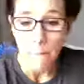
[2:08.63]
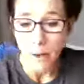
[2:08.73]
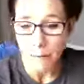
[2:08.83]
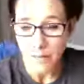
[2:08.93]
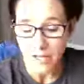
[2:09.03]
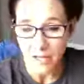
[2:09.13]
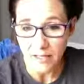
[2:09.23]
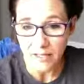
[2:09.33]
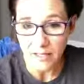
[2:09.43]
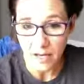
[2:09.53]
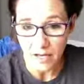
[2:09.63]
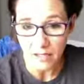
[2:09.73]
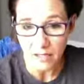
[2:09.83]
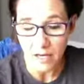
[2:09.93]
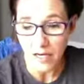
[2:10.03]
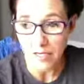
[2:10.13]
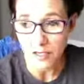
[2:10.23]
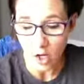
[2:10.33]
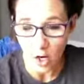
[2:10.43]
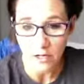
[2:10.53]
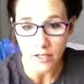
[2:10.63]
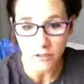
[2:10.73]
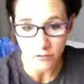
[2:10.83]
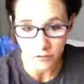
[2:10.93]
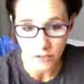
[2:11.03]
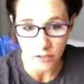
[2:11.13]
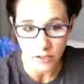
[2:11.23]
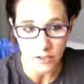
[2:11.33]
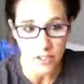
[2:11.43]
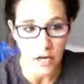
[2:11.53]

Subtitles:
But because UnCon is August 1st,